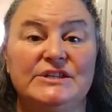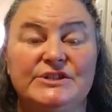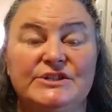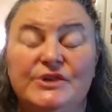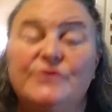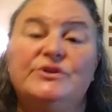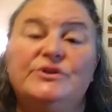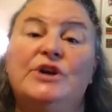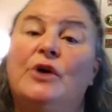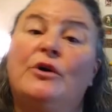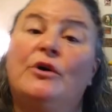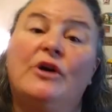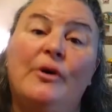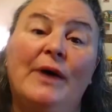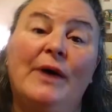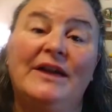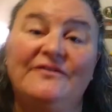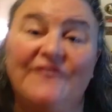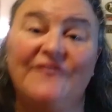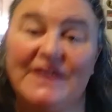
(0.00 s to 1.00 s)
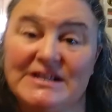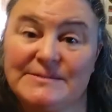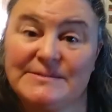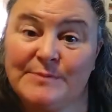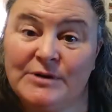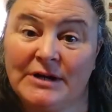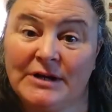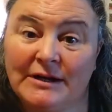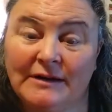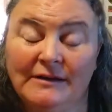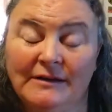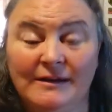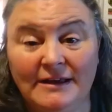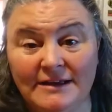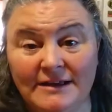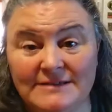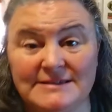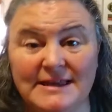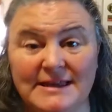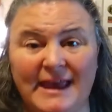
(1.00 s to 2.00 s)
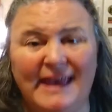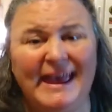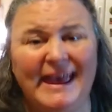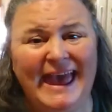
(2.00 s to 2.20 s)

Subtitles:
So don't go on Facebook and say,